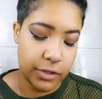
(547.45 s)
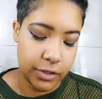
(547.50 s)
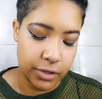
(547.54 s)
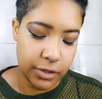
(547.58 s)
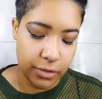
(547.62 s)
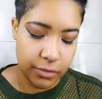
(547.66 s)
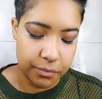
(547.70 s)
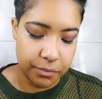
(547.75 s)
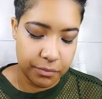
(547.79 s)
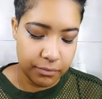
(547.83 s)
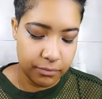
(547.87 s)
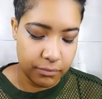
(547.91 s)

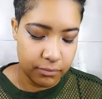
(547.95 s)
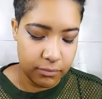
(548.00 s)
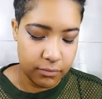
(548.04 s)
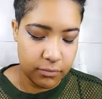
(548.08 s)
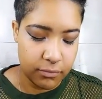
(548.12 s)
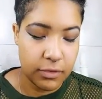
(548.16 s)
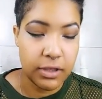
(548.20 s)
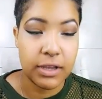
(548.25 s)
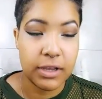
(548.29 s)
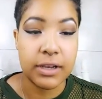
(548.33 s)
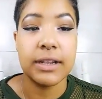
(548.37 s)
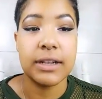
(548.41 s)
So,
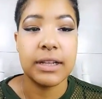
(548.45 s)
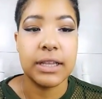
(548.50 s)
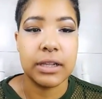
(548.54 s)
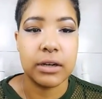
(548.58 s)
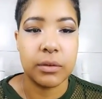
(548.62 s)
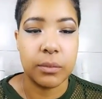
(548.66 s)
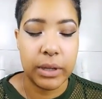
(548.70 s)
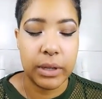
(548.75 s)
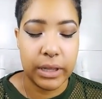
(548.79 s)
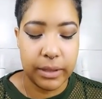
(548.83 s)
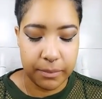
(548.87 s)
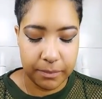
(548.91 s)
it did a
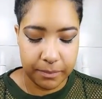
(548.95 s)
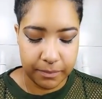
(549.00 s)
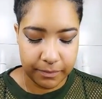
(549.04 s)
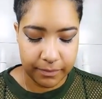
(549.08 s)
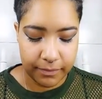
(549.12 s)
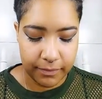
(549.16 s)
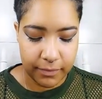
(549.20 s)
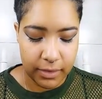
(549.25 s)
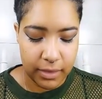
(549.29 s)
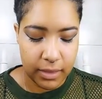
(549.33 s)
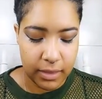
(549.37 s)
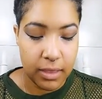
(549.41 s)
little bit.
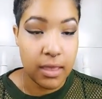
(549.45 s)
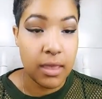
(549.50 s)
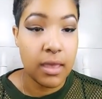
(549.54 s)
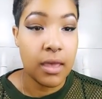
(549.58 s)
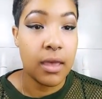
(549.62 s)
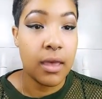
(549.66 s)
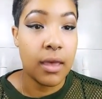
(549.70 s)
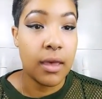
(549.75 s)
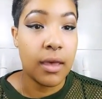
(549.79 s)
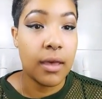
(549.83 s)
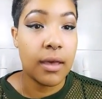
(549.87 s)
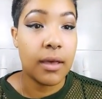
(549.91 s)

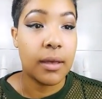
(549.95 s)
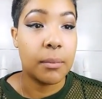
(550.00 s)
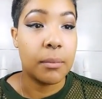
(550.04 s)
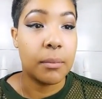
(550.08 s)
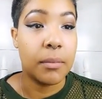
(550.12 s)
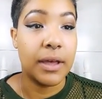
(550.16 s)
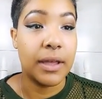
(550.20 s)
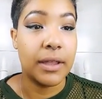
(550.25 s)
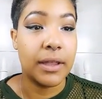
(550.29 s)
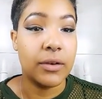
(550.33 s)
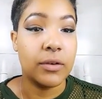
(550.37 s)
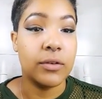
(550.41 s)

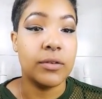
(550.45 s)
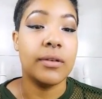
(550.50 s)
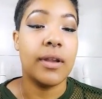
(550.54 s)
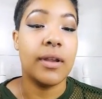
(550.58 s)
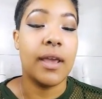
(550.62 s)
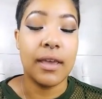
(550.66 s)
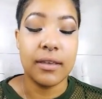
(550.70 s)
But,